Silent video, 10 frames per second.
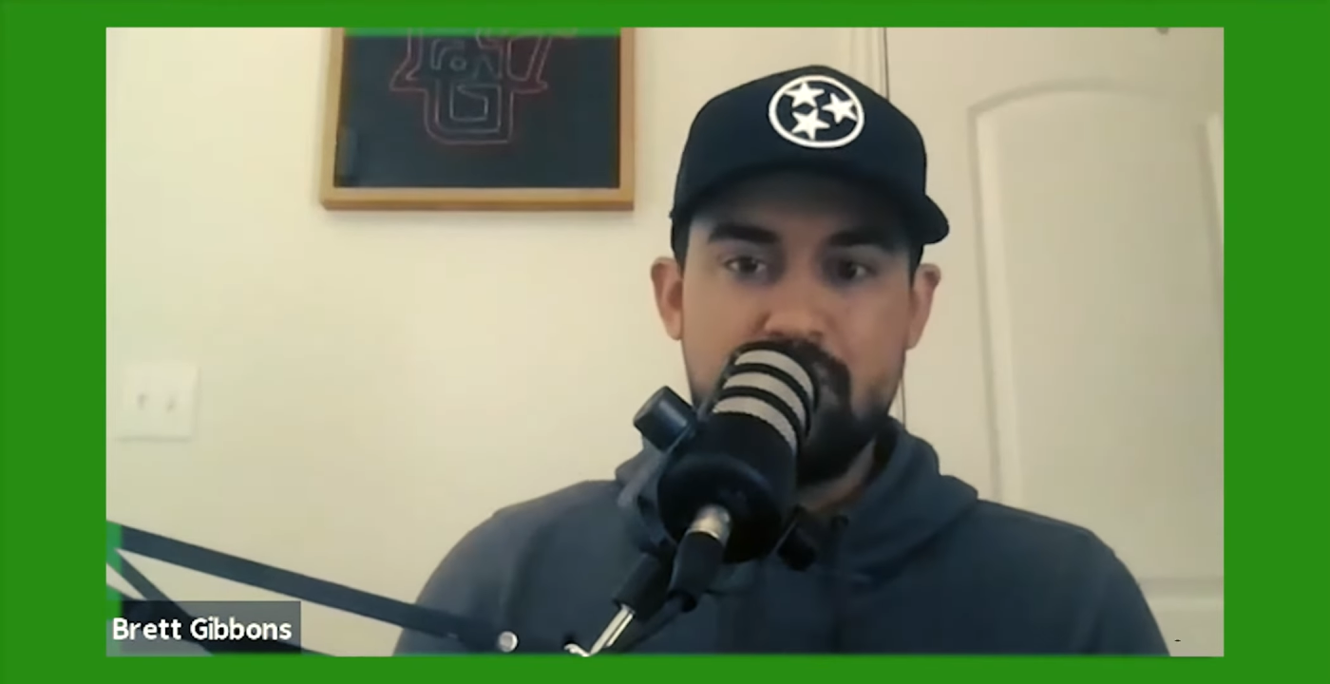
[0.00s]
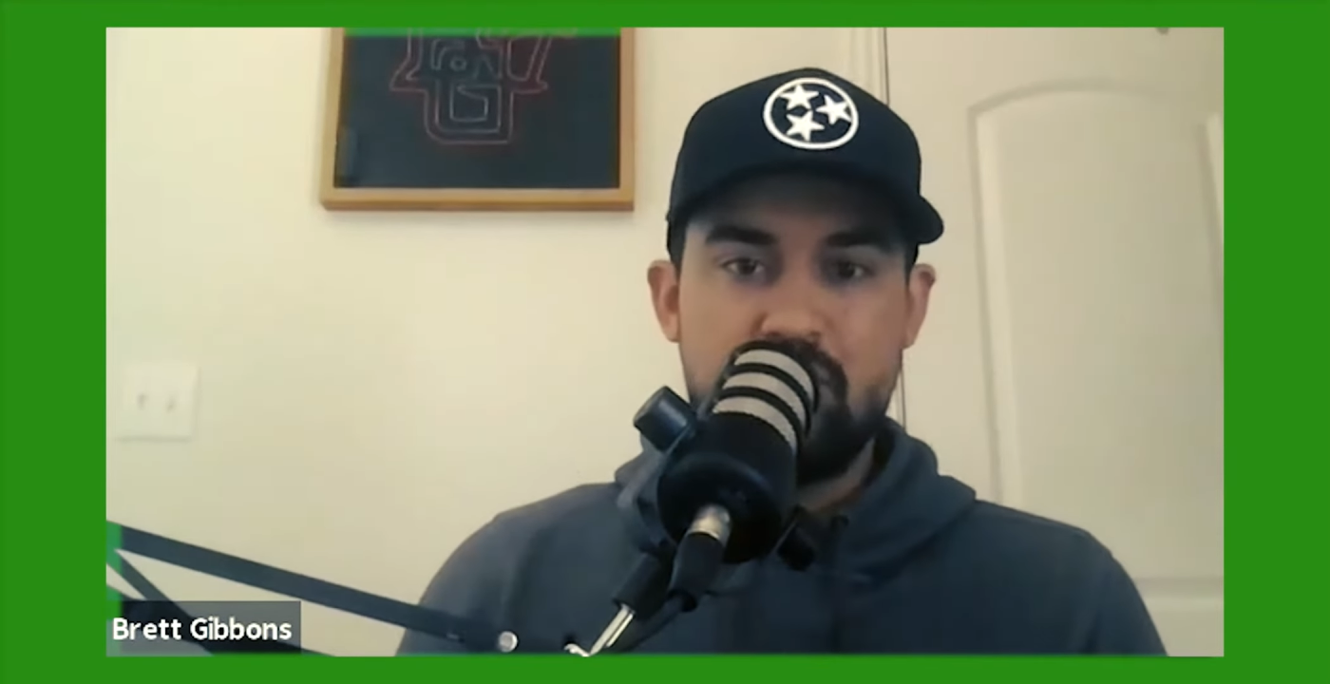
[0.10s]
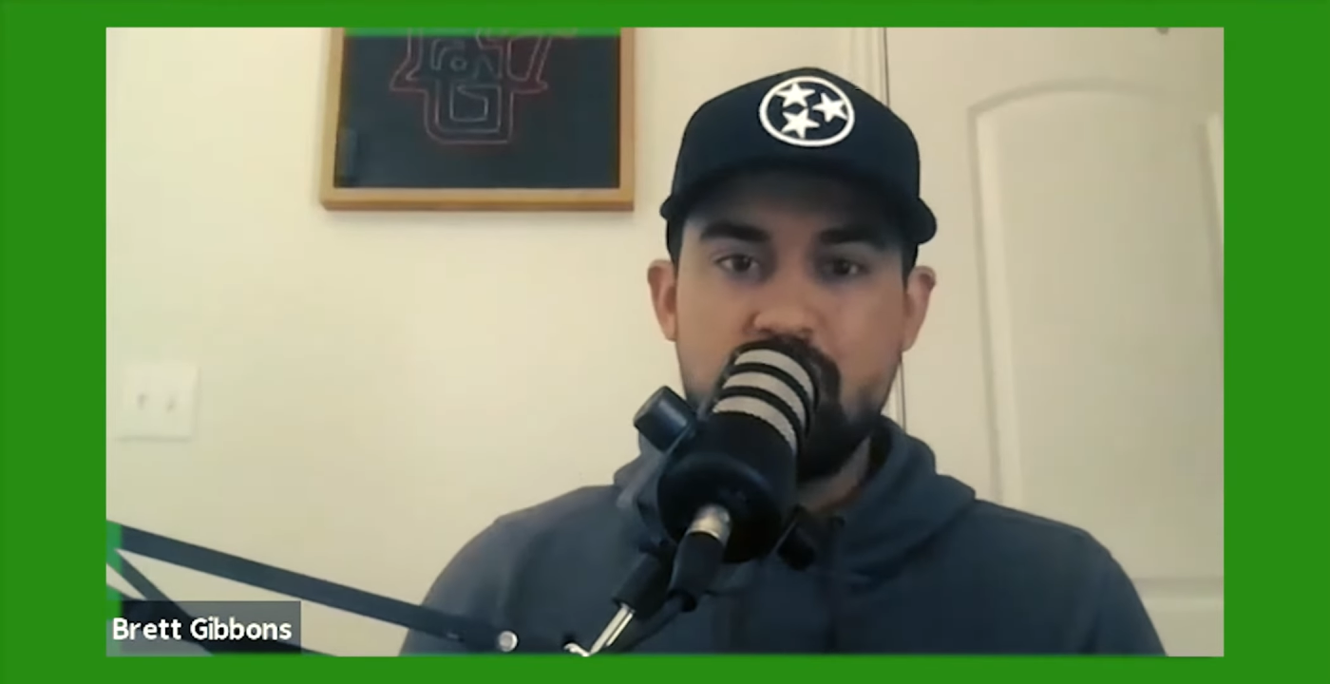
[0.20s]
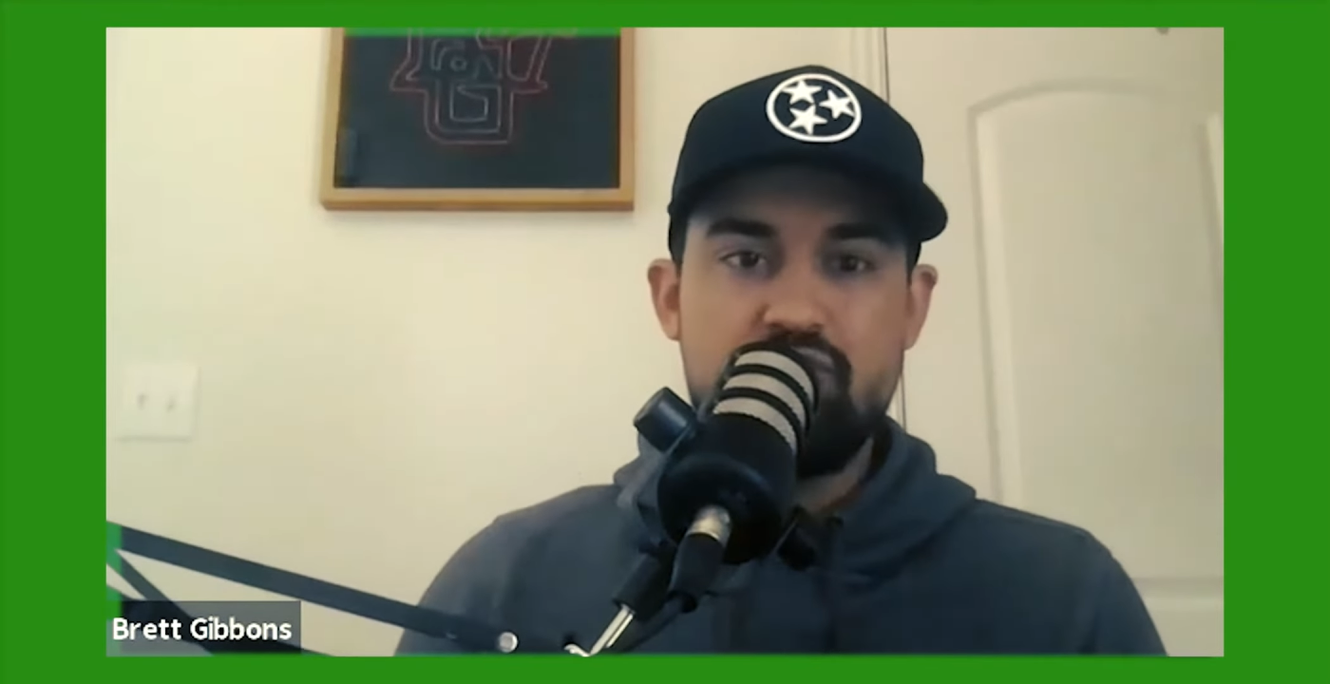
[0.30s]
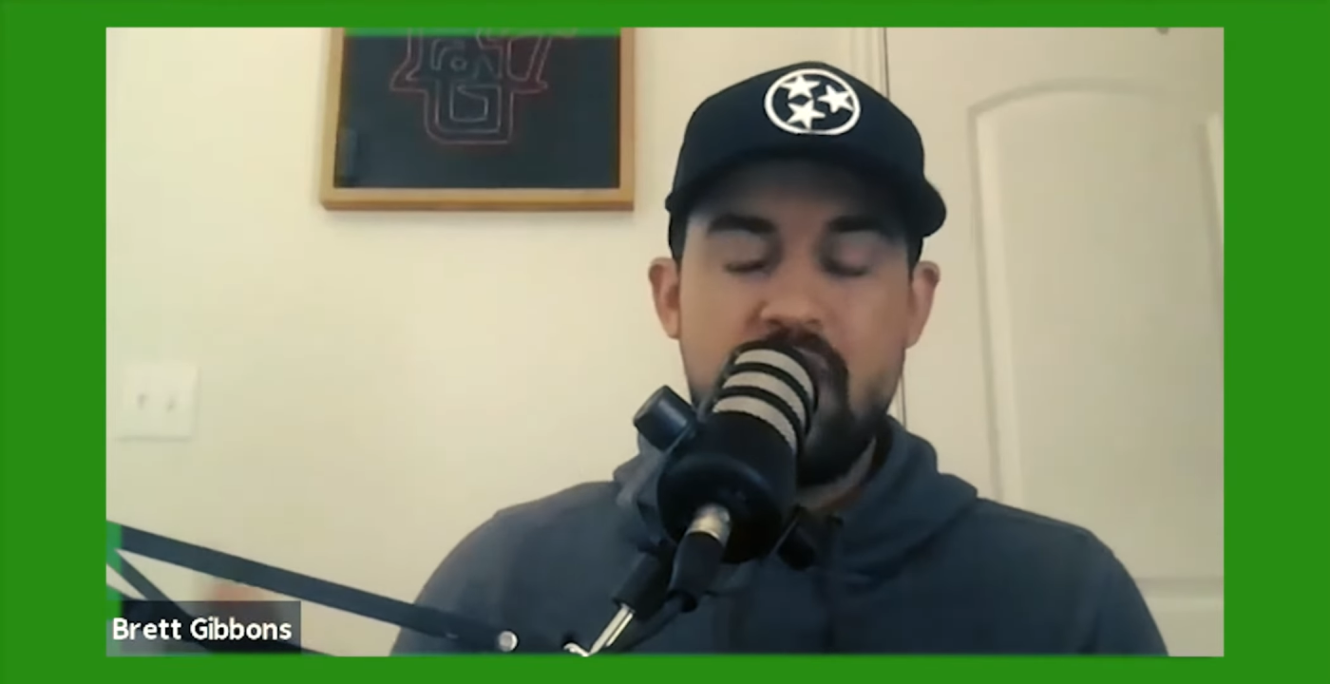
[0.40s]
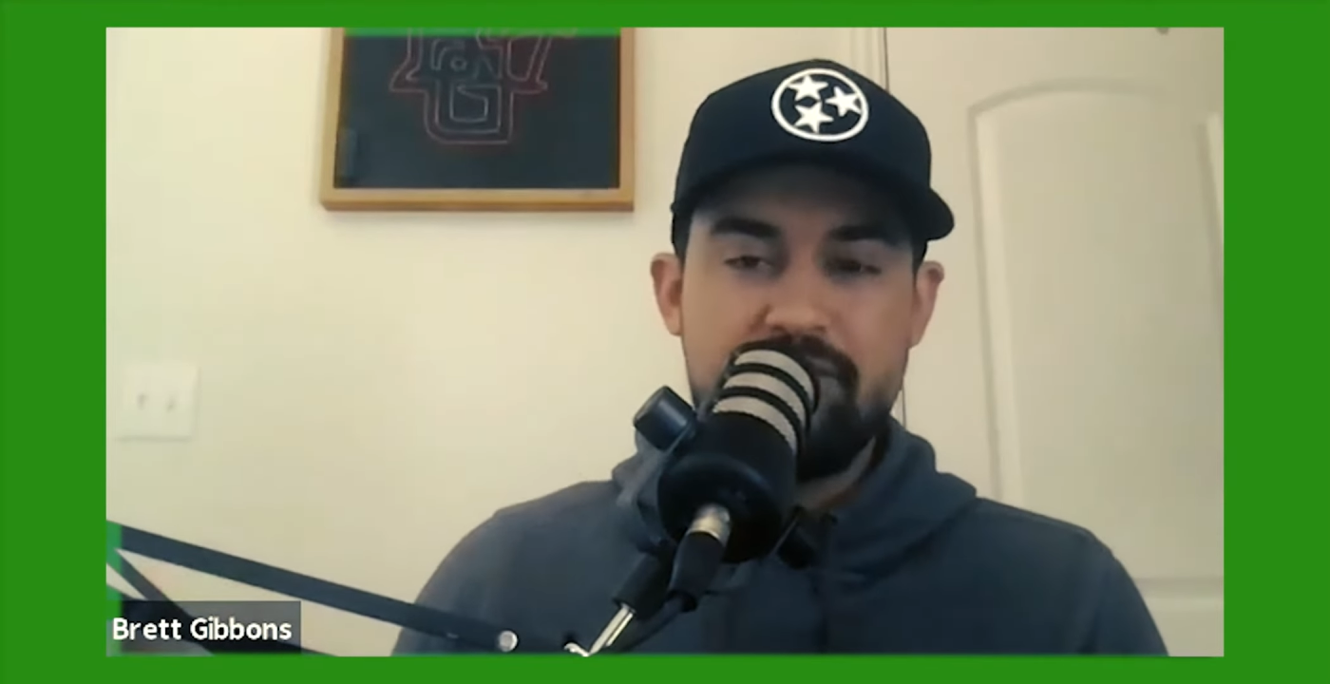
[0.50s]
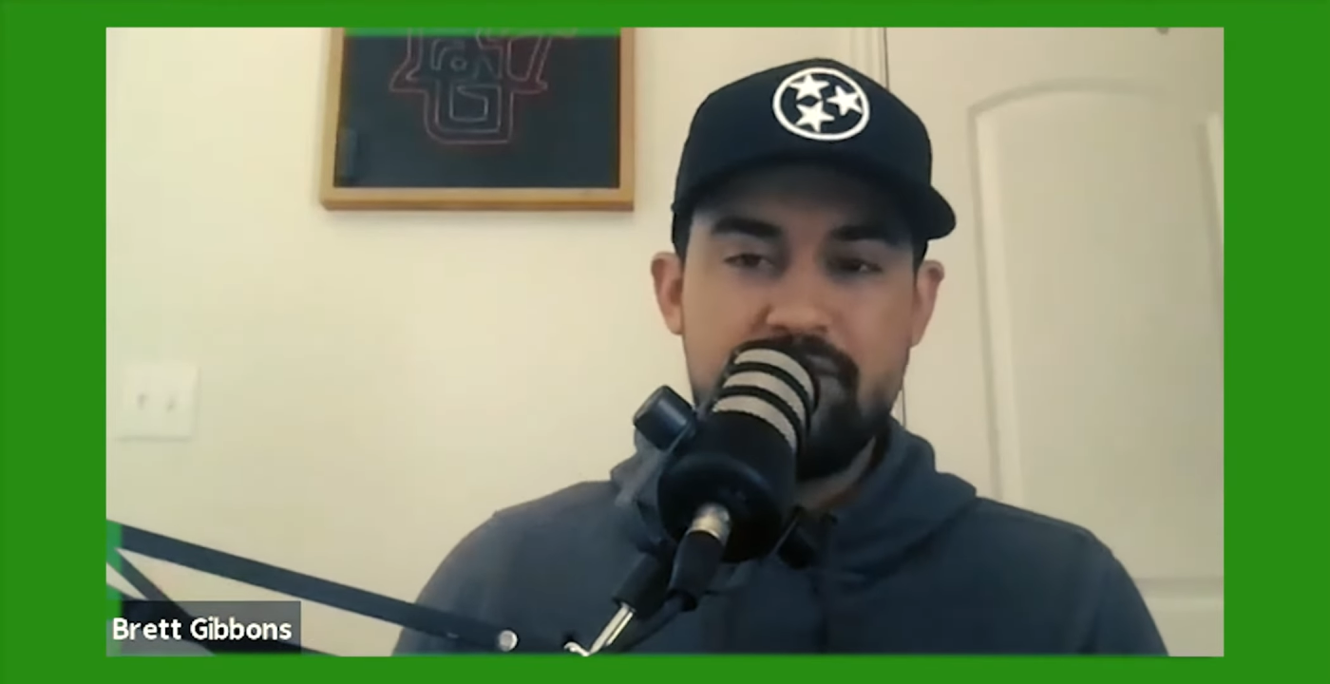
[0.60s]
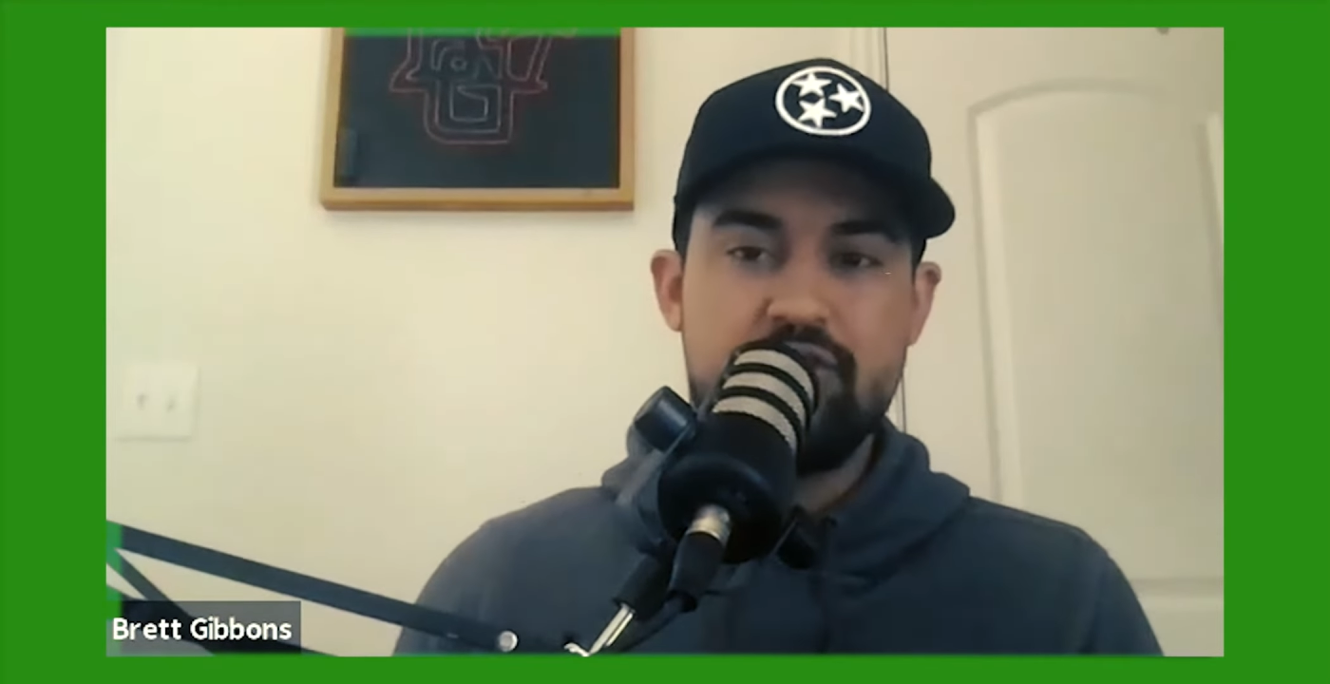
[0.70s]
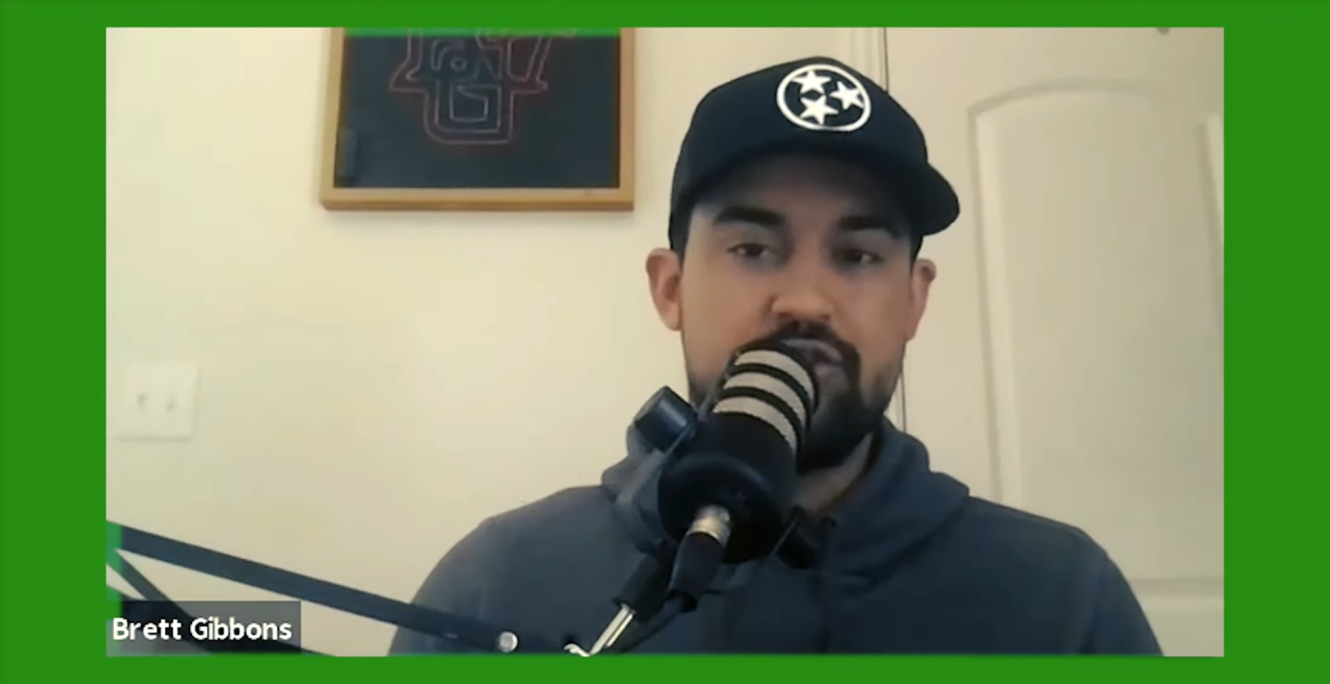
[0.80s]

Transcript: go drive to the